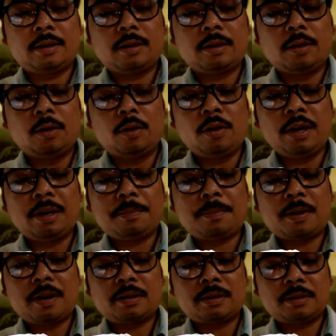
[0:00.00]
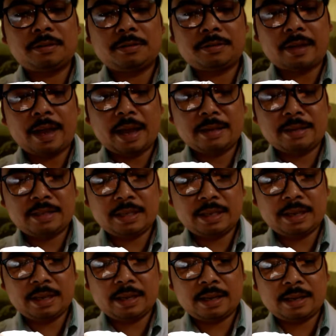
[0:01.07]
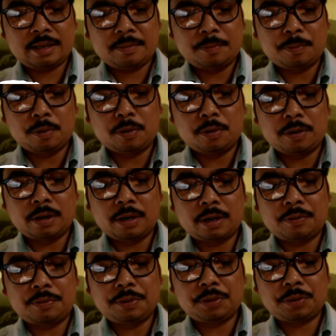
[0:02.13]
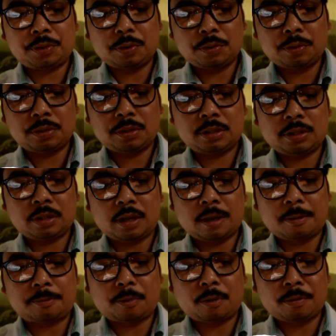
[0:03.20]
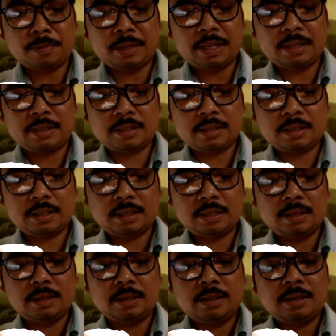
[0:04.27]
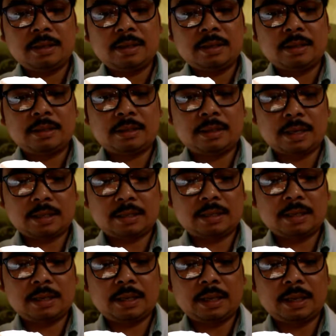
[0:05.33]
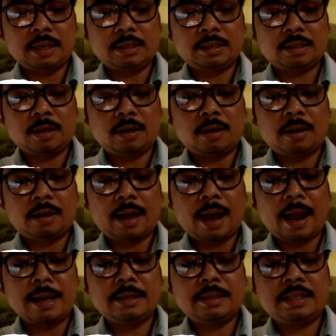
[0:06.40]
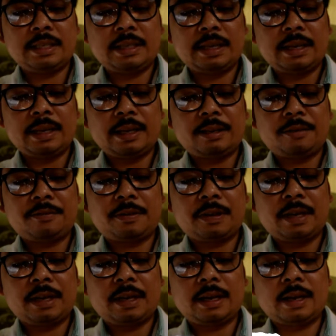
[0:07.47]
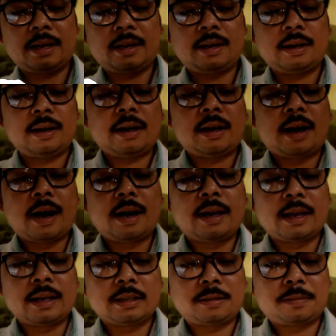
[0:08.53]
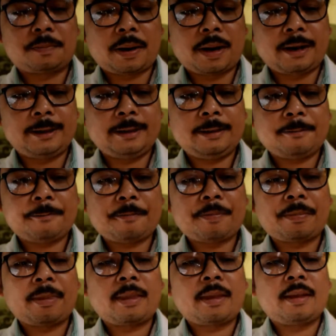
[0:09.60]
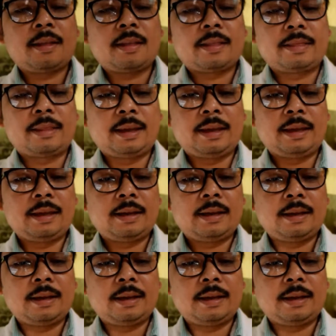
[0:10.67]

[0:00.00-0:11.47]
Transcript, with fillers: Lower part of anterior border which shows a prominent structure is called anterior inferior iliac spine. The